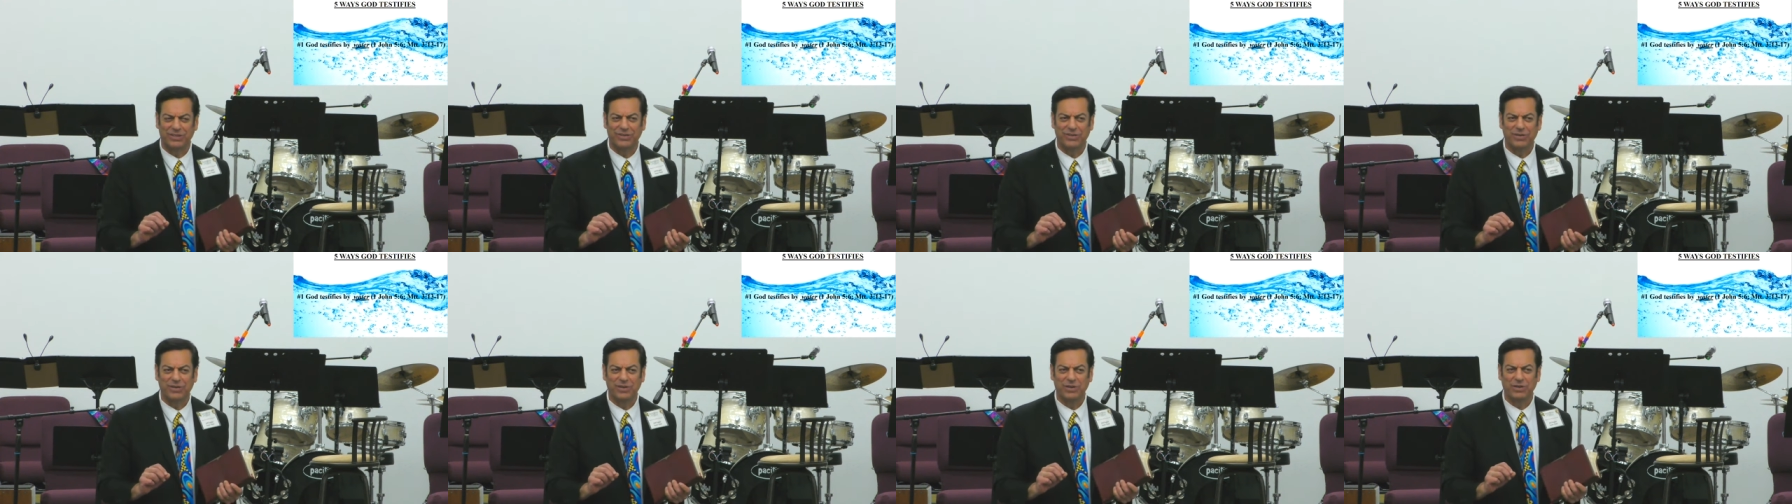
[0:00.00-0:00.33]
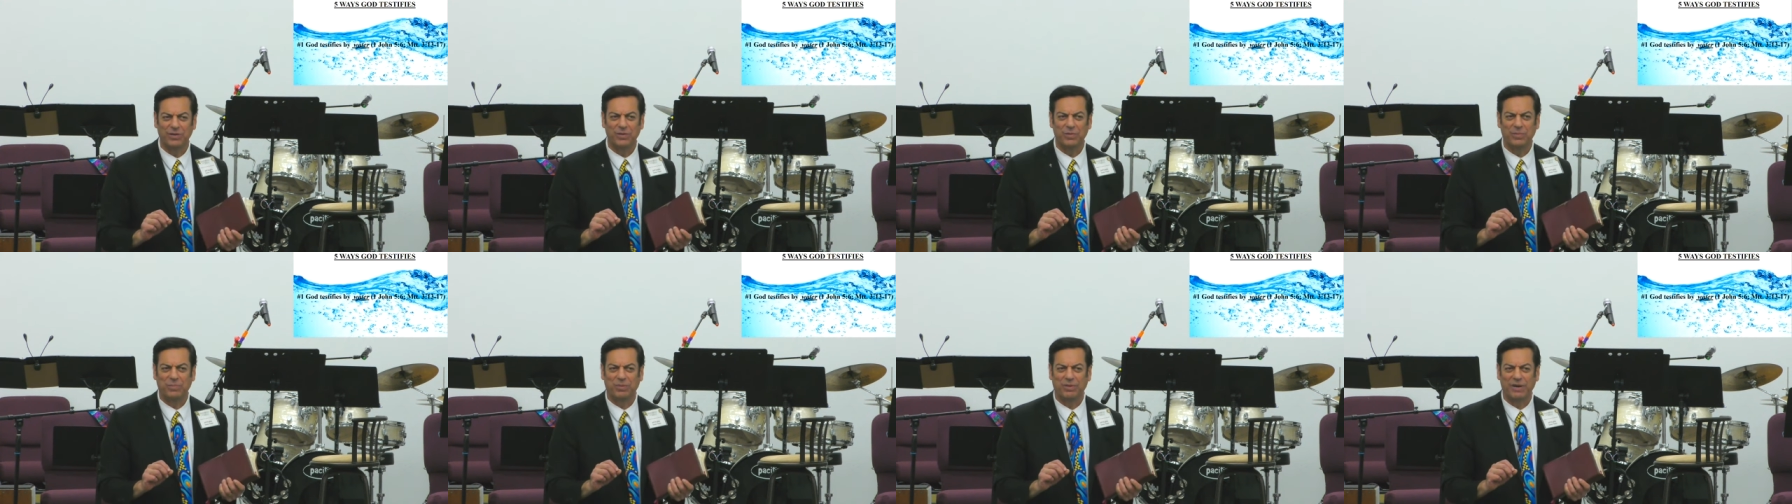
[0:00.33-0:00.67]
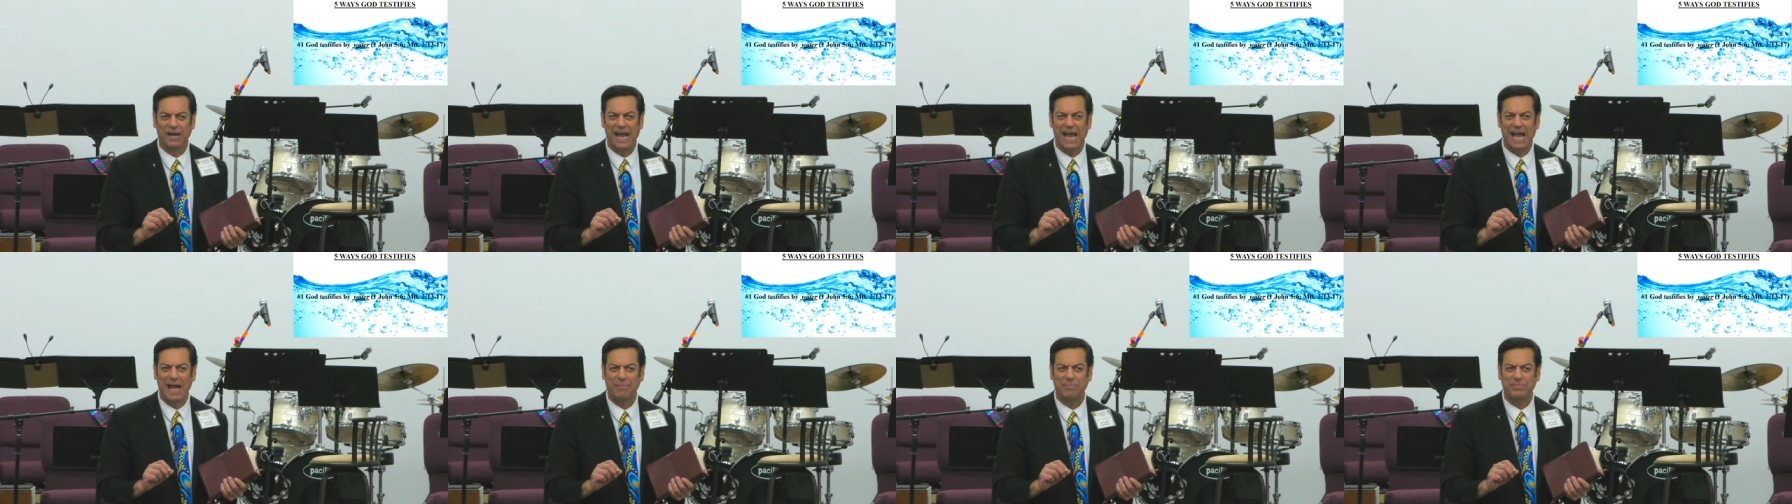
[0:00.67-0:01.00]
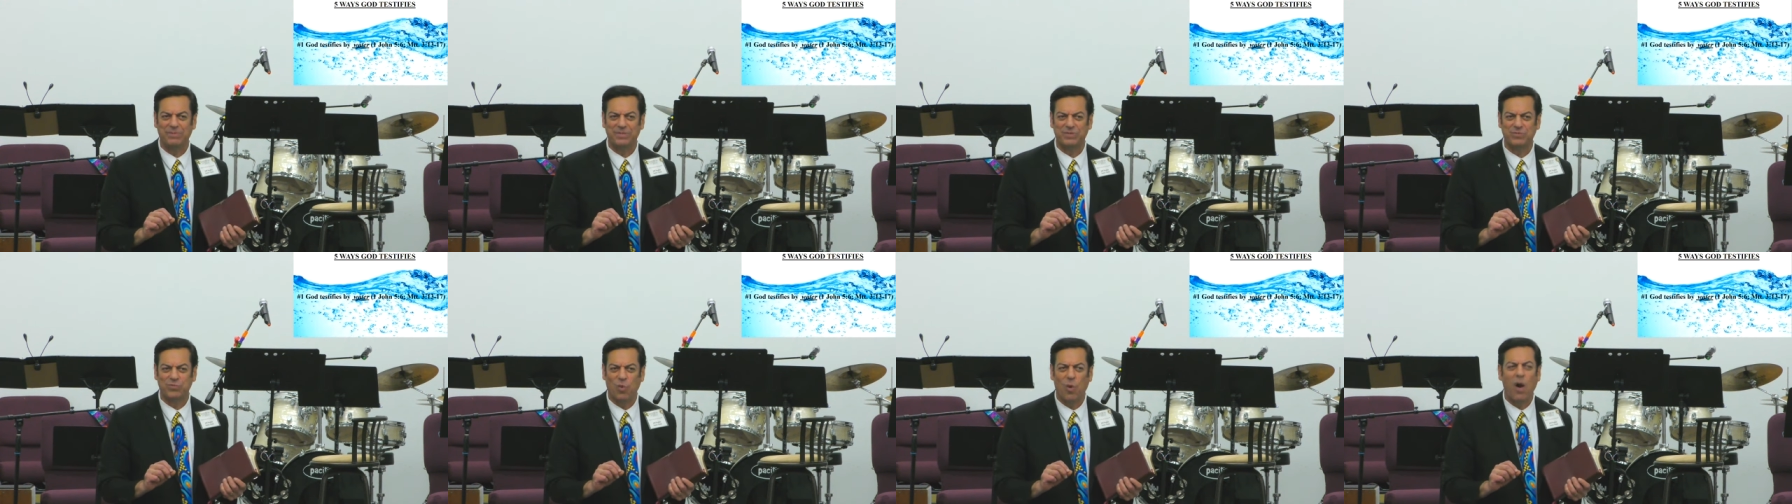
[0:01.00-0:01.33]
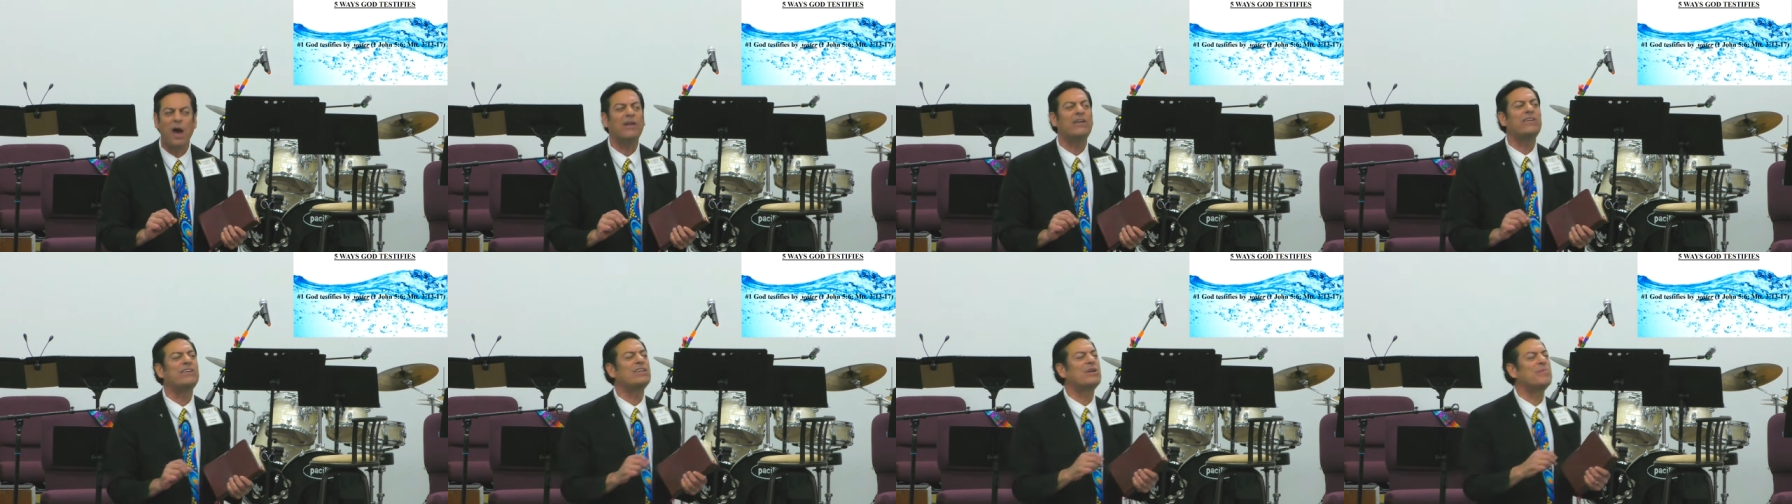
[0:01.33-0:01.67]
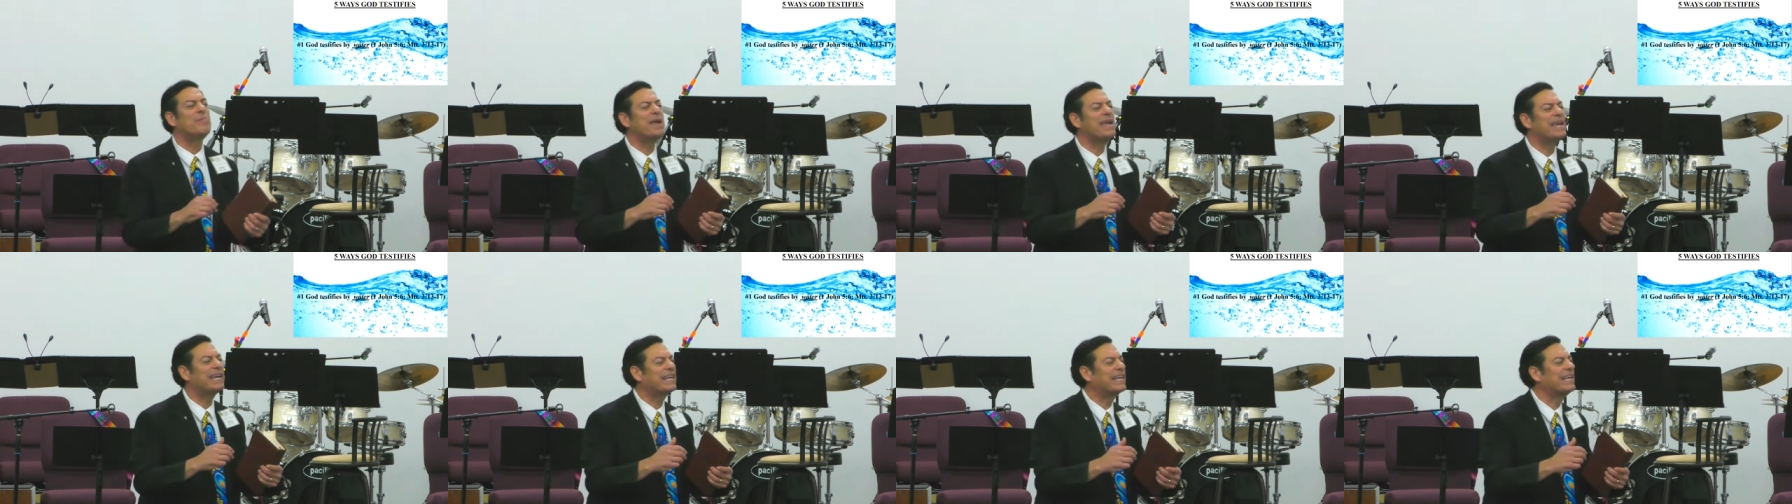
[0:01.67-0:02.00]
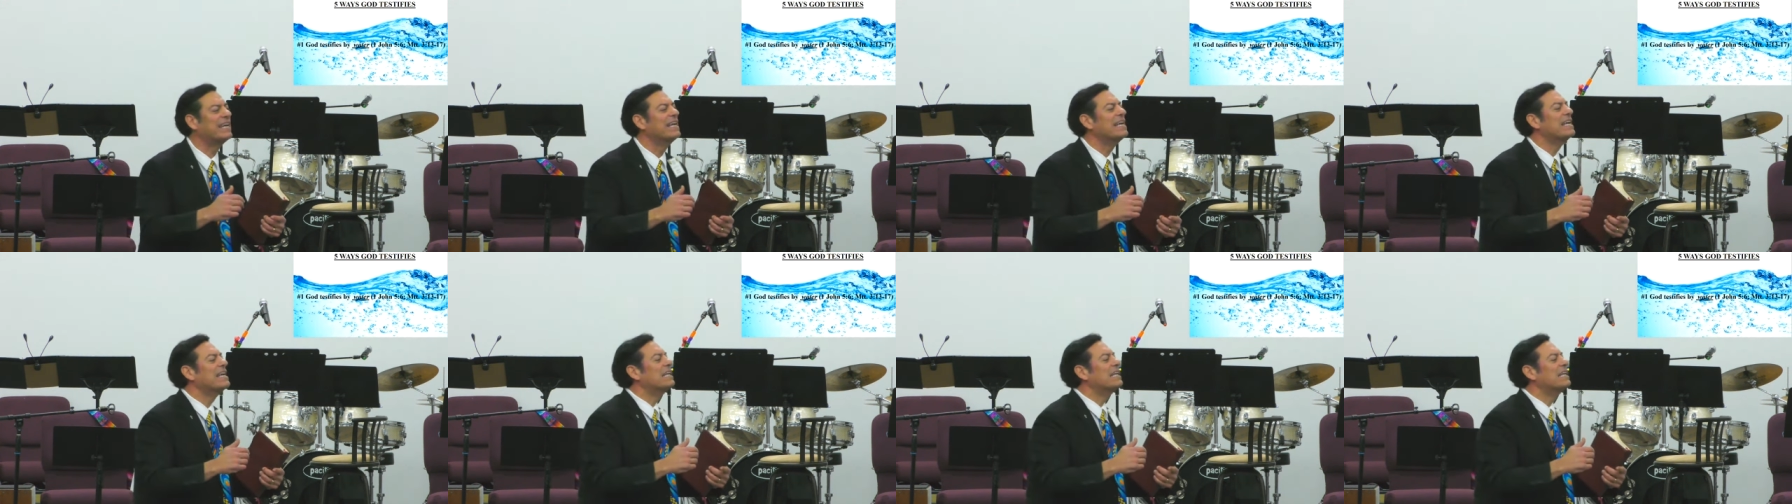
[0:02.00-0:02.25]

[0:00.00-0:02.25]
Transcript: who perhaps wanted to make